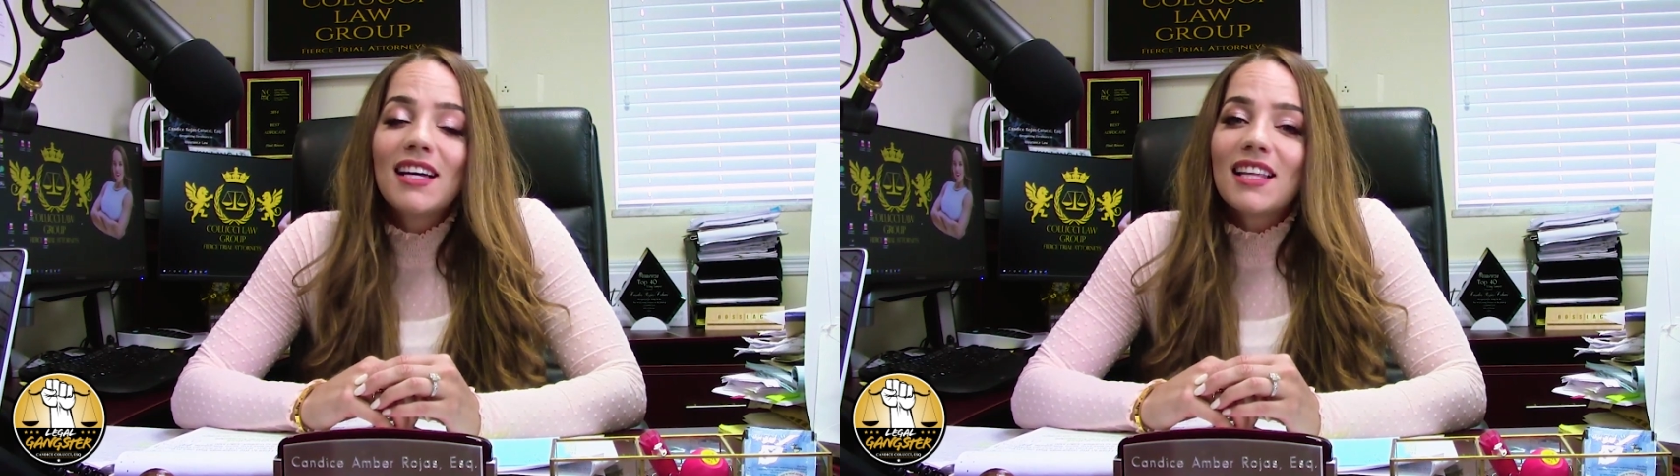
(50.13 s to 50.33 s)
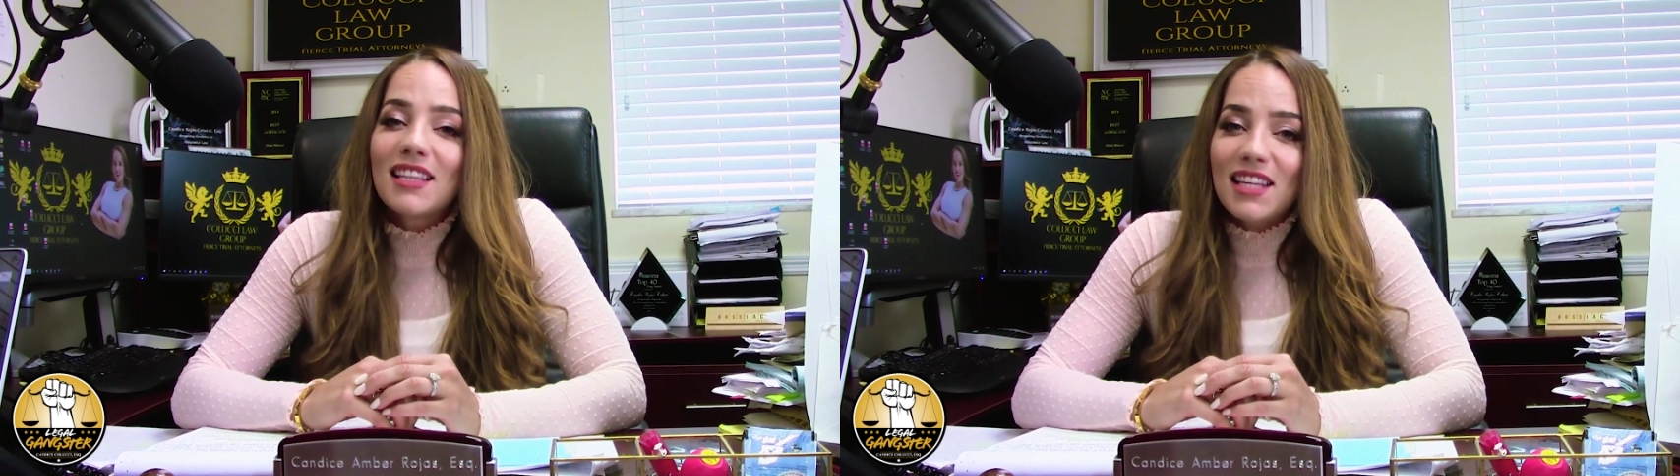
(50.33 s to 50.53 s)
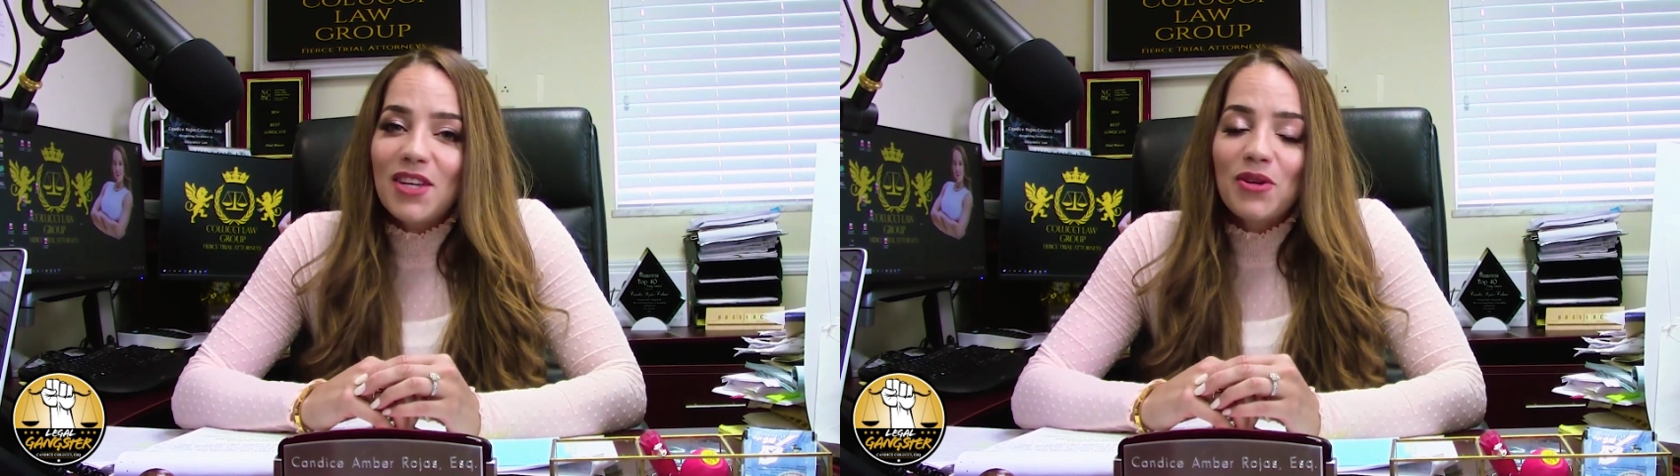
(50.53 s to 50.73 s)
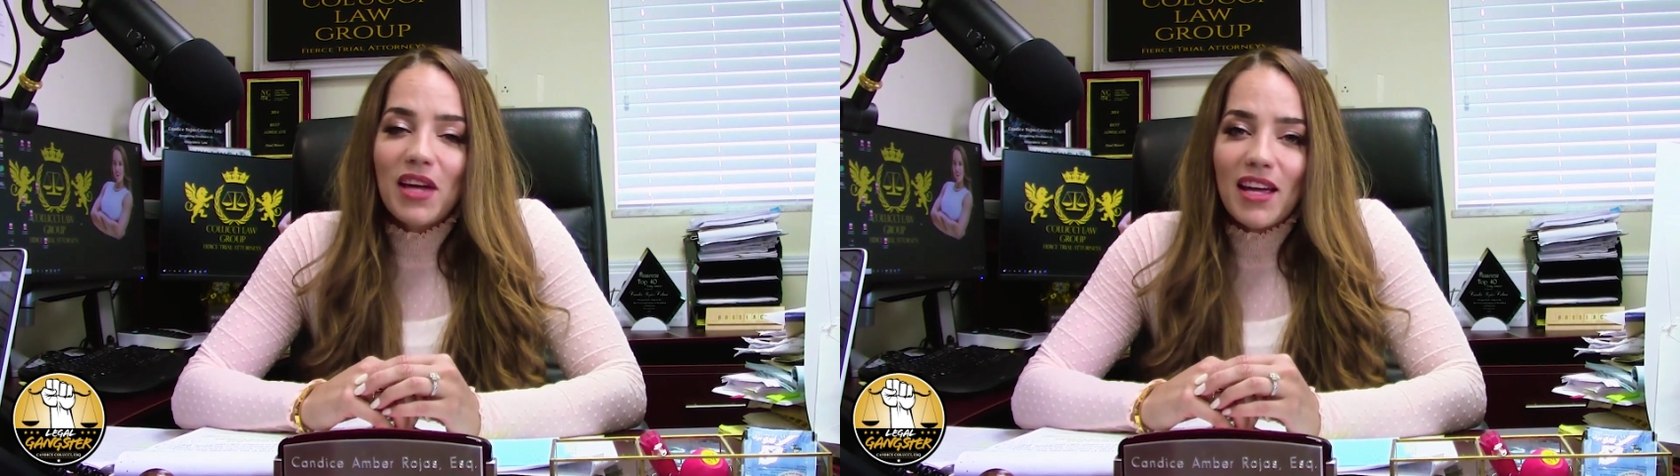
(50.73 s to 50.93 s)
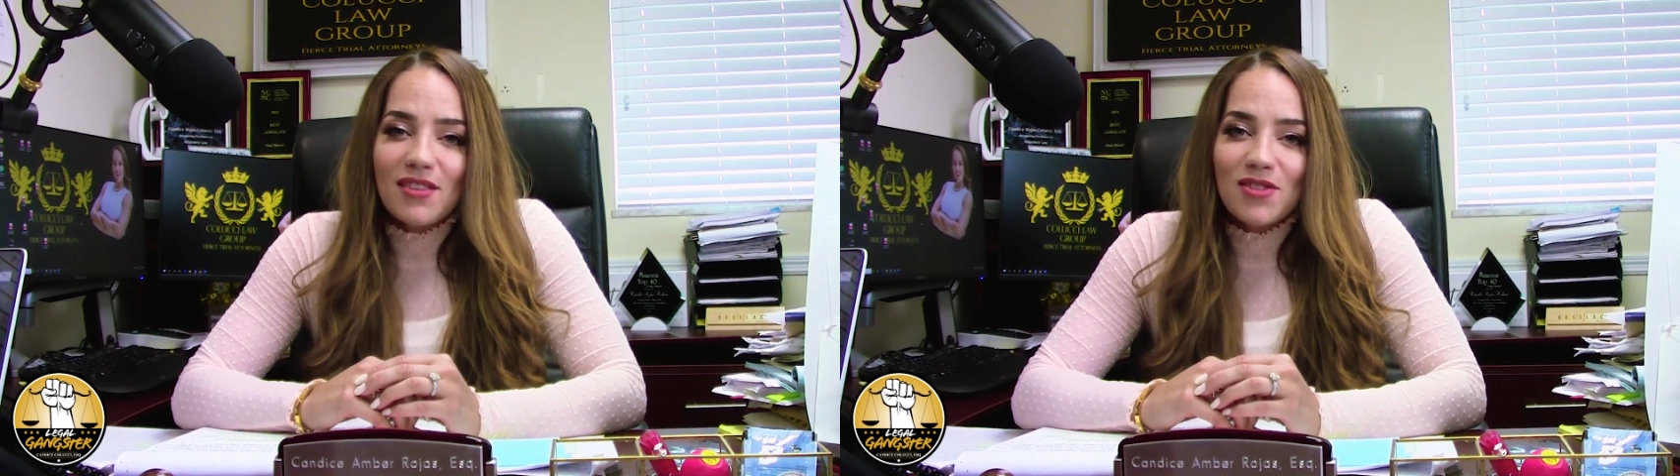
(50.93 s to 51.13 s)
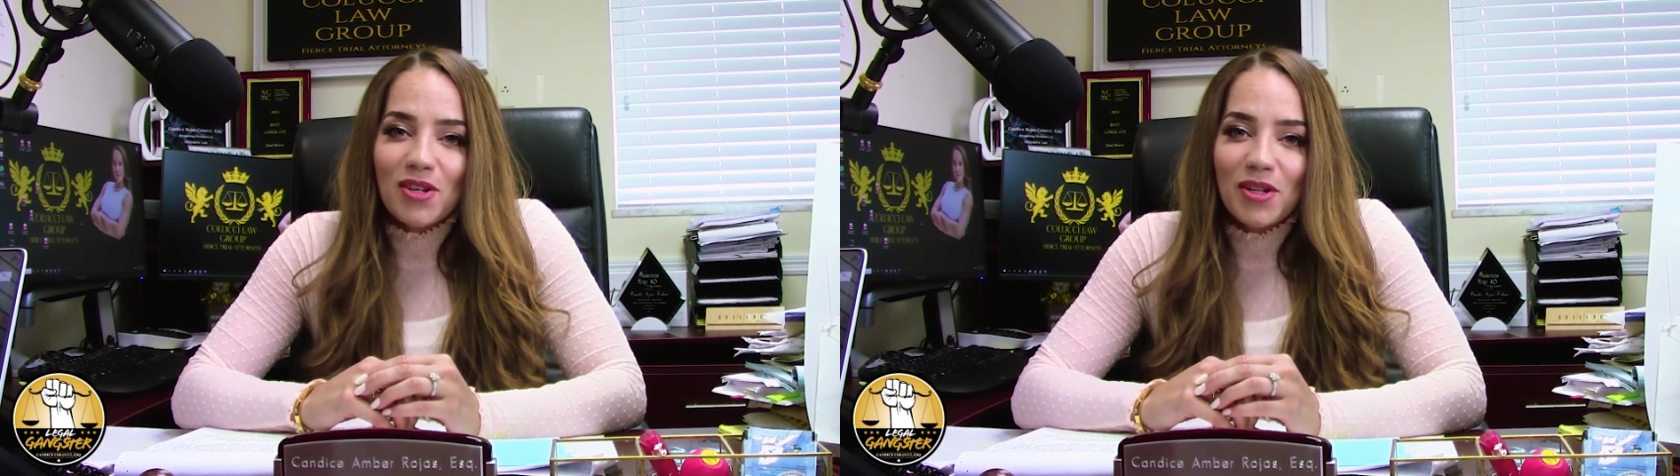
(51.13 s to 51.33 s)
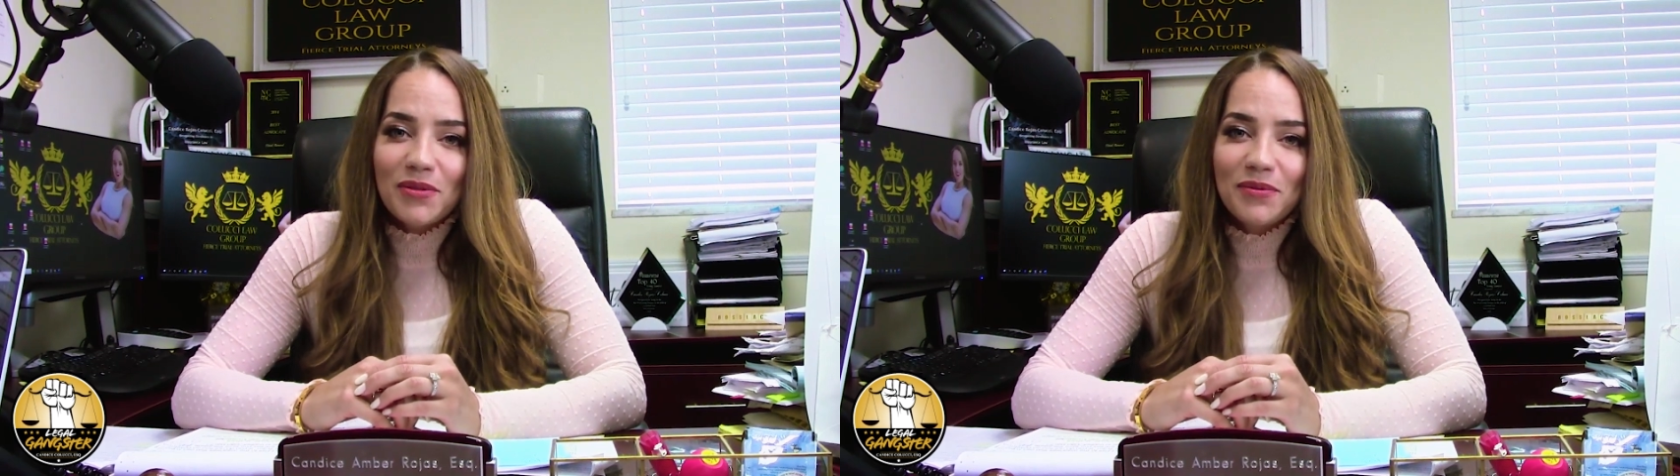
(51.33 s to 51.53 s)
Legal Gangster,